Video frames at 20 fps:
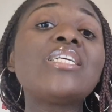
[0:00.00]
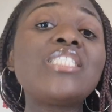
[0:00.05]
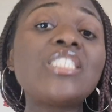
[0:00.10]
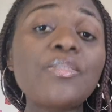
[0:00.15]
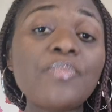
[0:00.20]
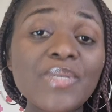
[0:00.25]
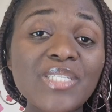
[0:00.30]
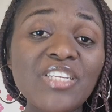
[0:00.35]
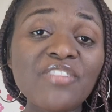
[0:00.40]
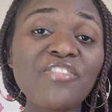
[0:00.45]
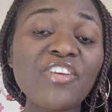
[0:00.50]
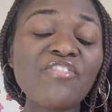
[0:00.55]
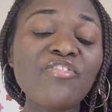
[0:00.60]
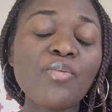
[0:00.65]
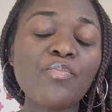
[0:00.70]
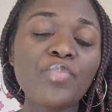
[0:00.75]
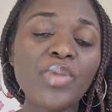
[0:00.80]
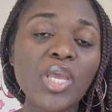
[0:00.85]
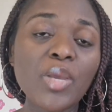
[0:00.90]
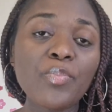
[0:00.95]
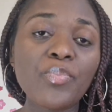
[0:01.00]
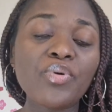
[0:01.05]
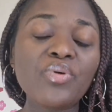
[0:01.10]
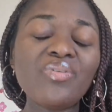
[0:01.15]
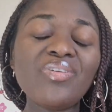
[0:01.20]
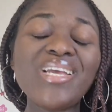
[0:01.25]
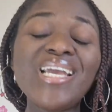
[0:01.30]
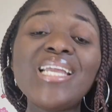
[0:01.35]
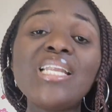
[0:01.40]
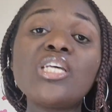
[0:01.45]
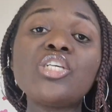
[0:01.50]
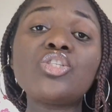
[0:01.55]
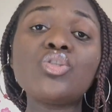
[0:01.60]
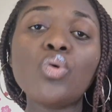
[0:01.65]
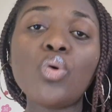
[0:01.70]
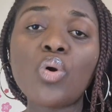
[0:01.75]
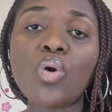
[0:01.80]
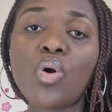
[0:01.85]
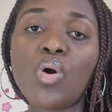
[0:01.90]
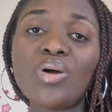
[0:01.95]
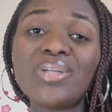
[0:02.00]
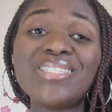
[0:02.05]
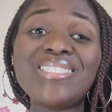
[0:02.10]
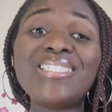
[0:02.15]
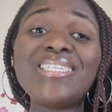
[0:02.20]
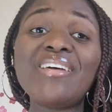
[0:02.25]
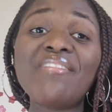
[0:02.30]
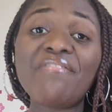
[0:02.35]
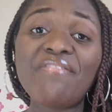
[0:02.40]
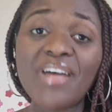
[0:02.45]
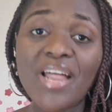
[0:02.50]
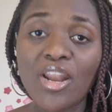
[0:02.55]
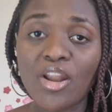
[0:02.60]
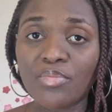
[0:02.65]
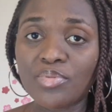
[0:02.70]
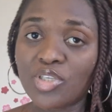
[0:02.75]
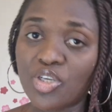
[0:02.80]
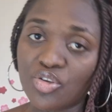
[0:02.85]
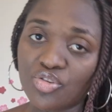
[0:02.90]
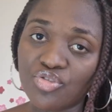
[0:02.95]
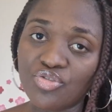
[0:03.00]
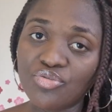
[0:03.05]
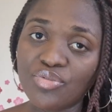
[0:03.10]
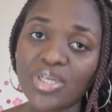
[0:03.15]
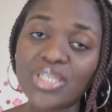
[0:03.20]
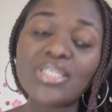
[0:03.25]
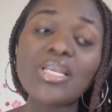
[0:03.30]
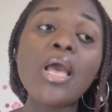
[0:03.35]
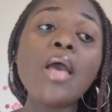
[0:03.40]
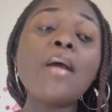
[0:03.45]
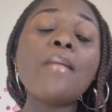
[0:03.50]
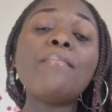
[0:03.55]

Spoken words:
specific for people in the so-called developed countries.